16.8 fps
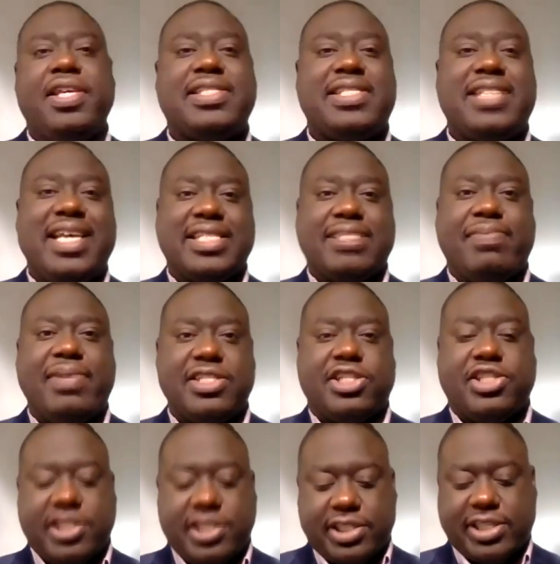These text
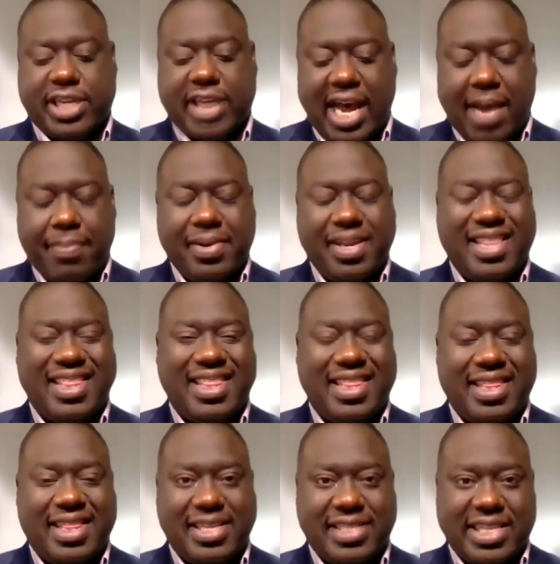messages timed at,
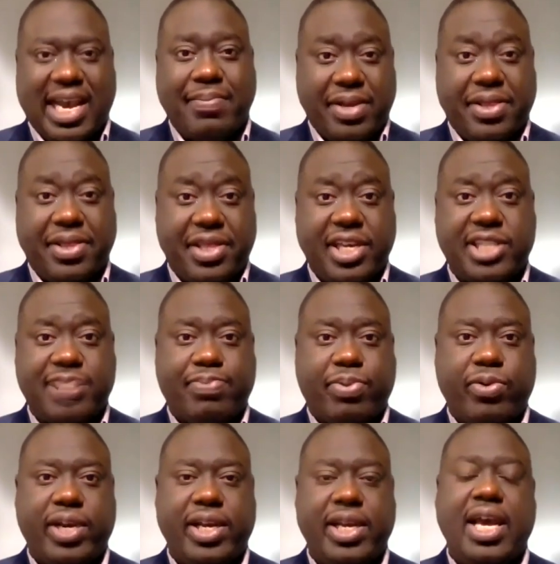uh, timed at this
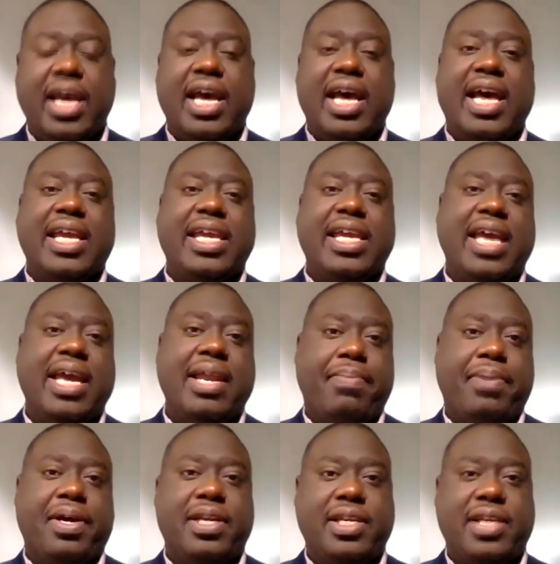point again
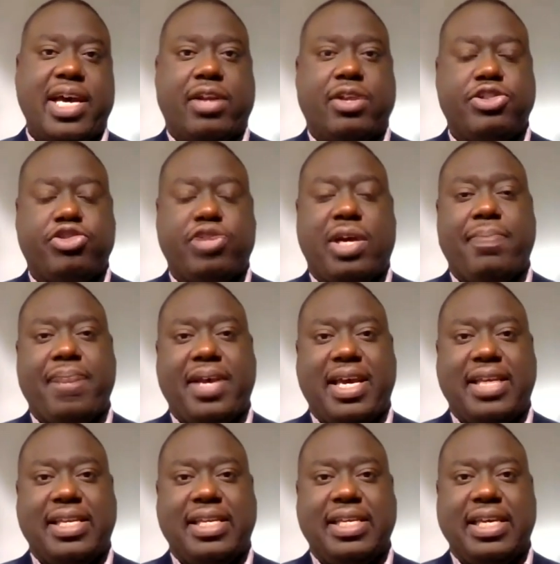put Donald Trump
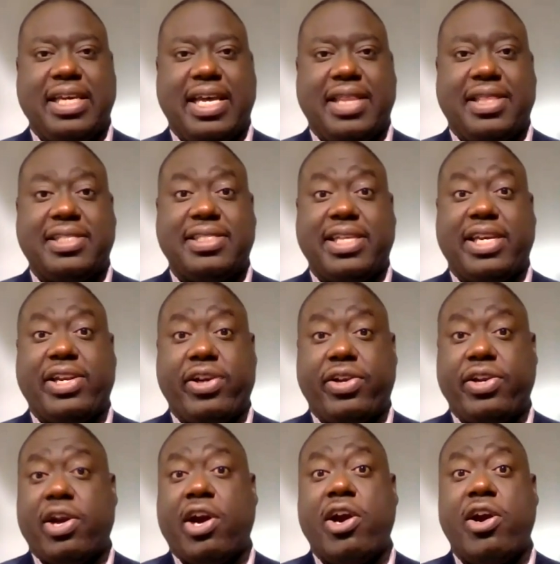at the, at the center
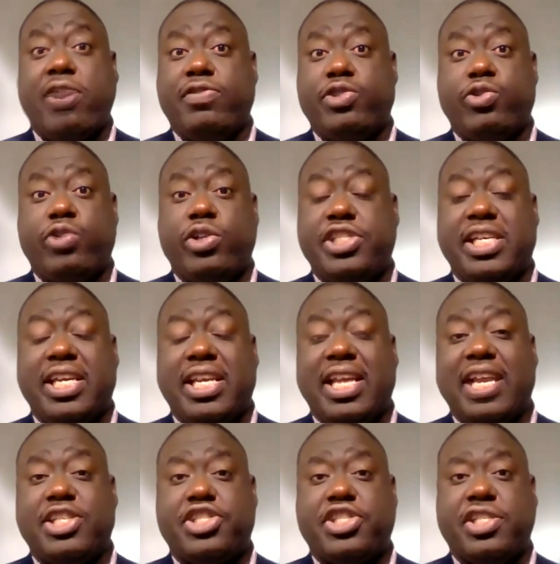and the heart of Georgia
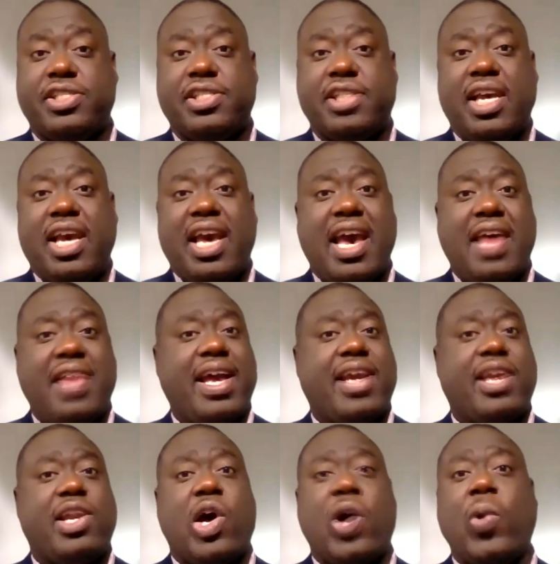elections, and
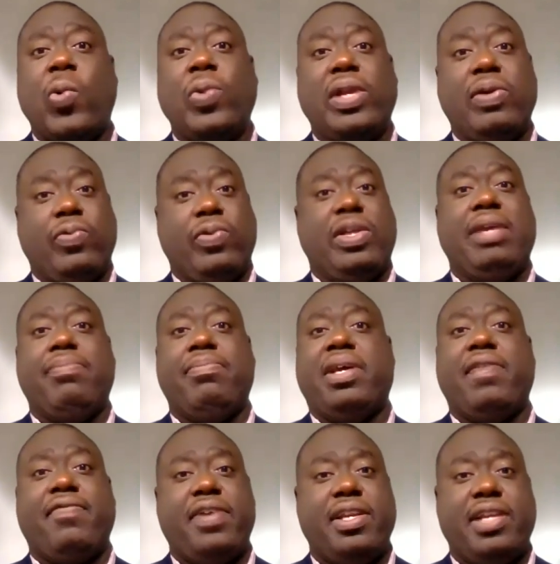that can only really
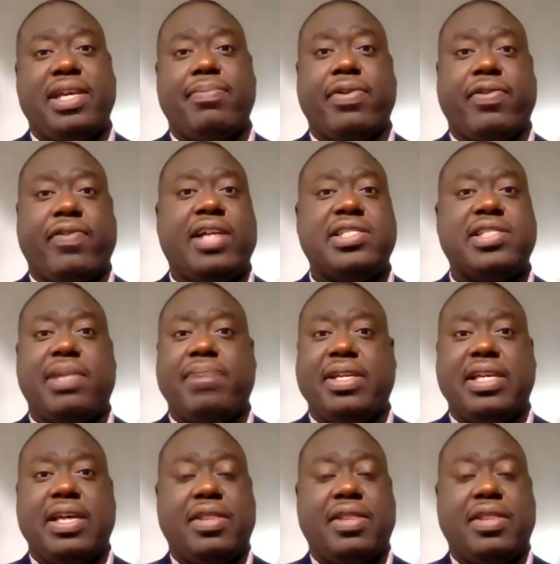benefit Democrats.